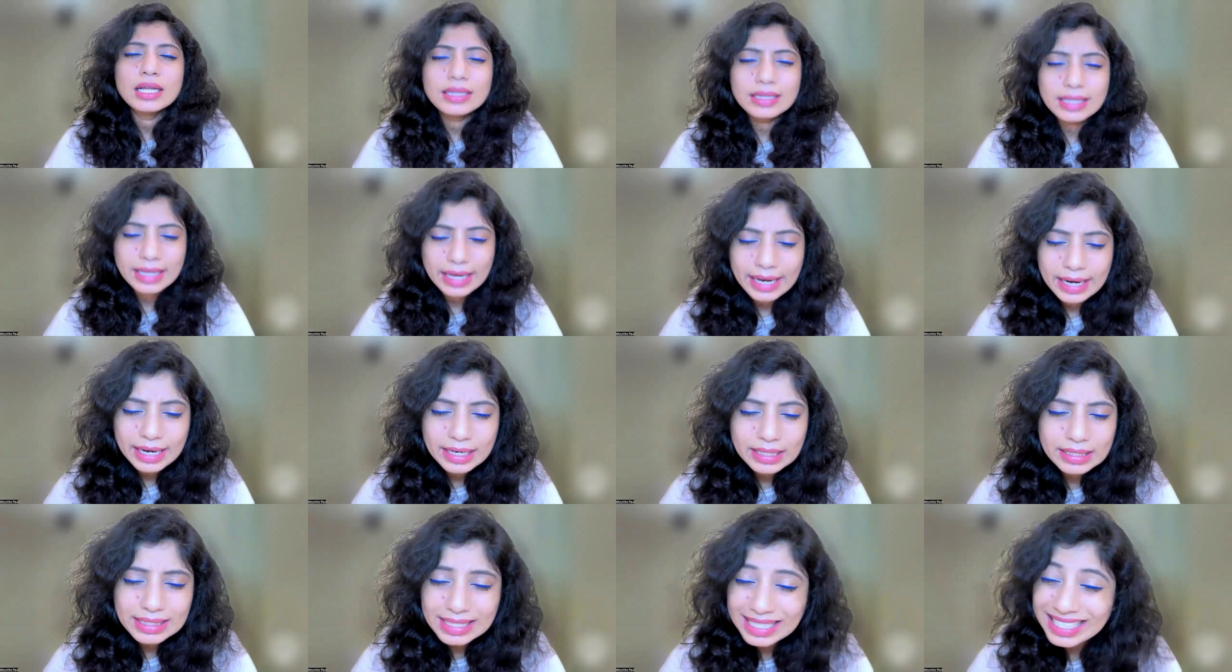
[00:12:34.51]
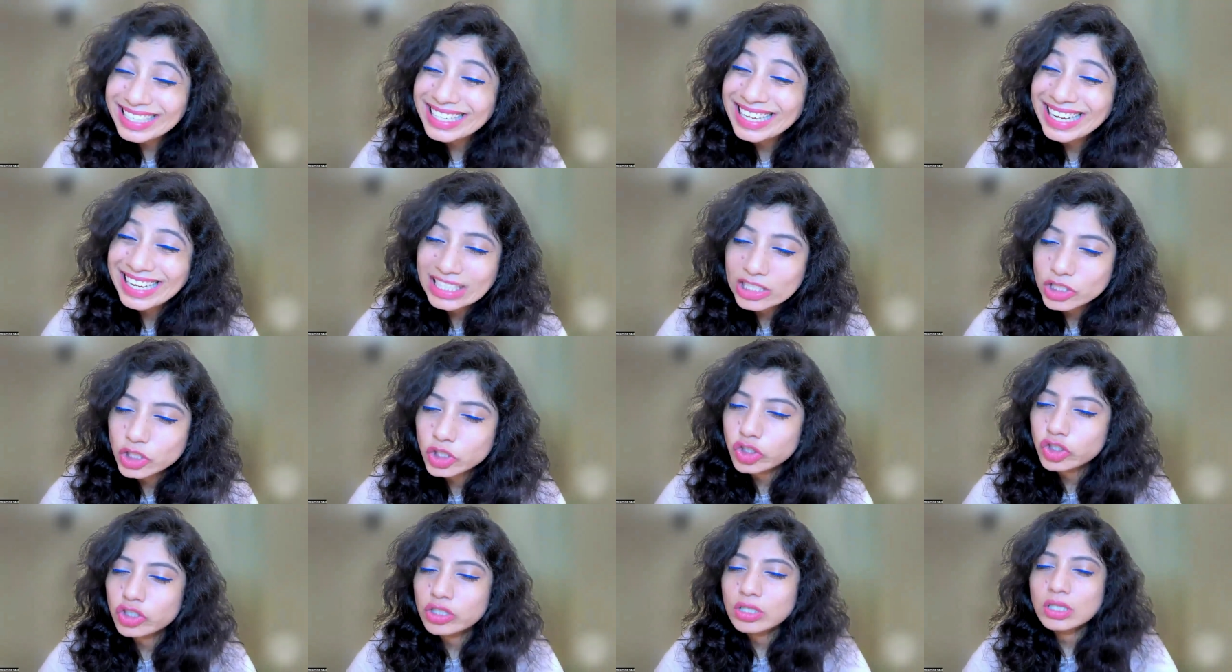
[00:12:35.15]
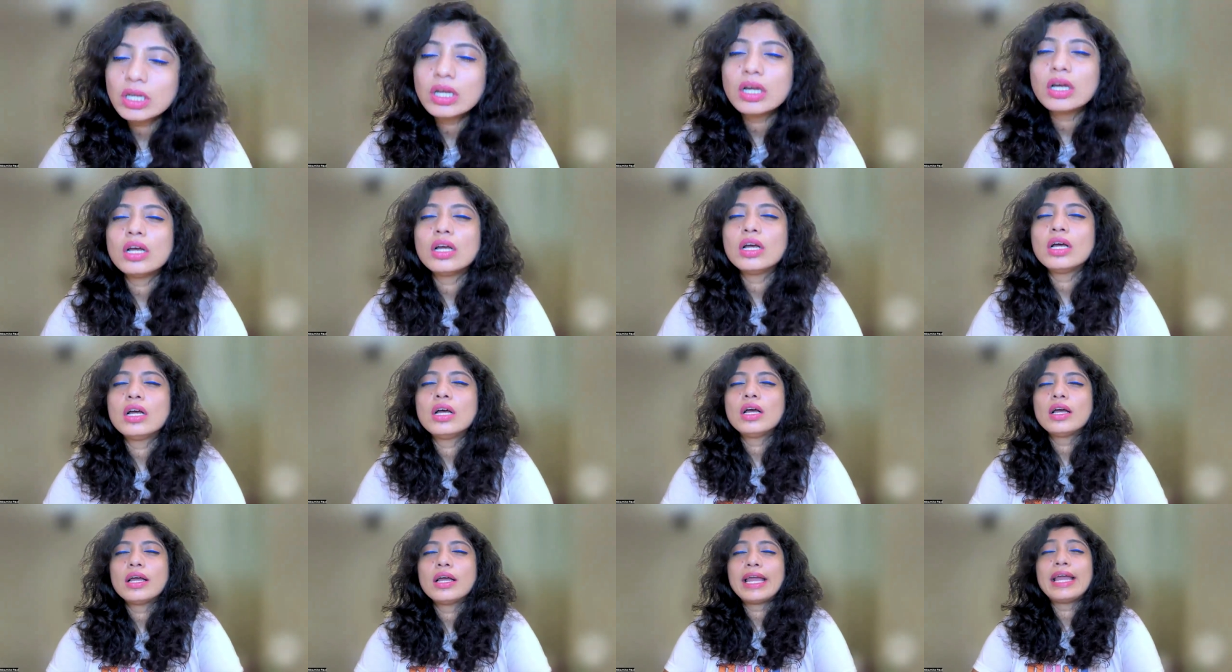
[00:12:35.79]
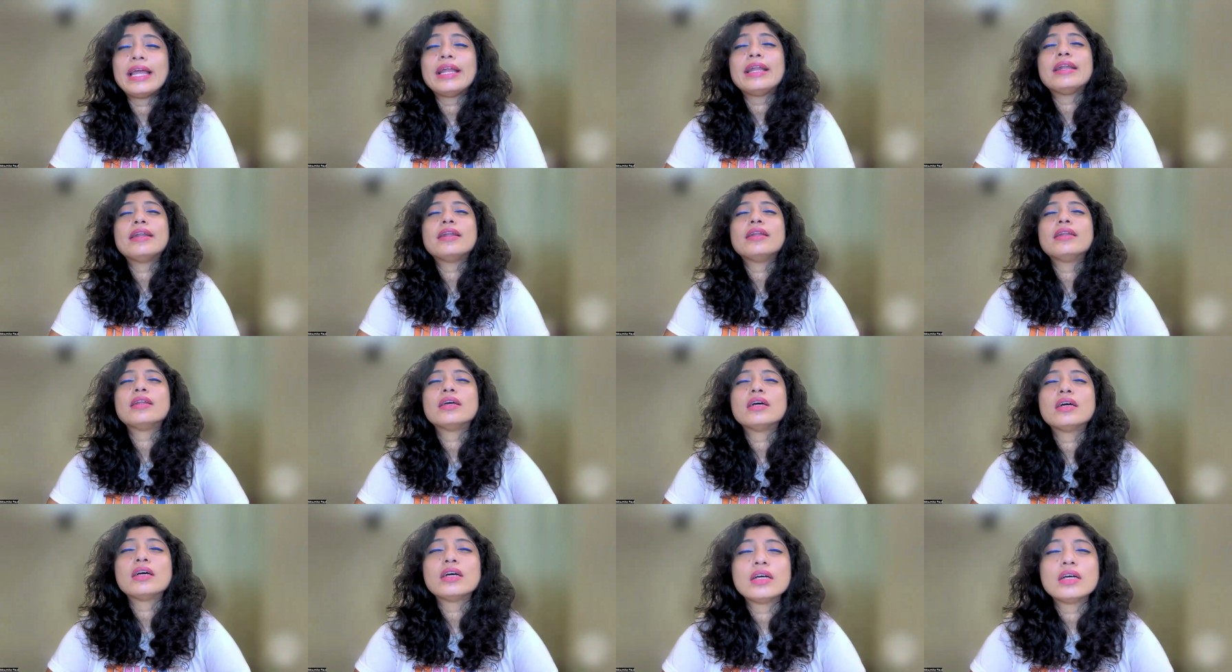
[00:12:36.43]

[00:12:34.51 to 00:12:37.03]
their teenage in